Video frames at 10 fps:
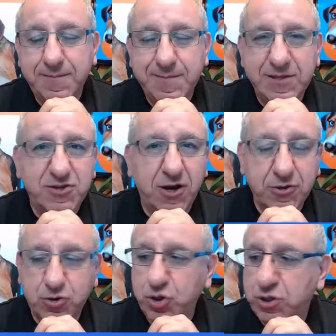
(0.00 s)
it's not
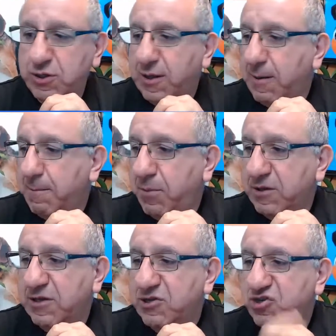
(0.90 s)
good.
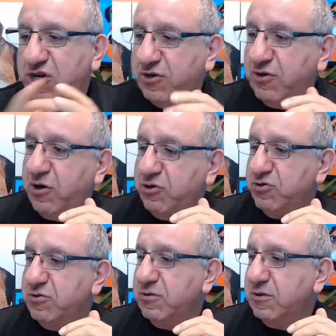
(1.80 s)
But in general,
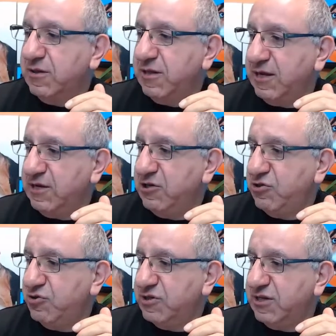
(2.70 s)
they need
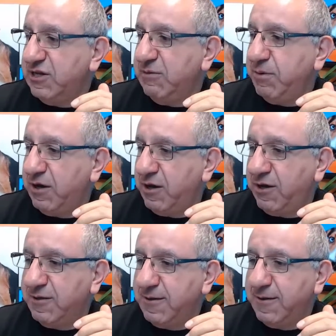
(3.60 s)
to sleep a
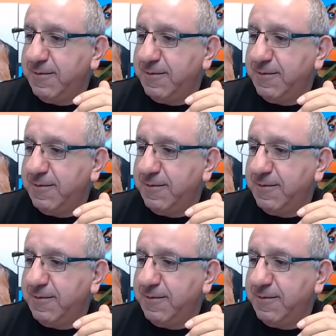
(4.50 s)
lot.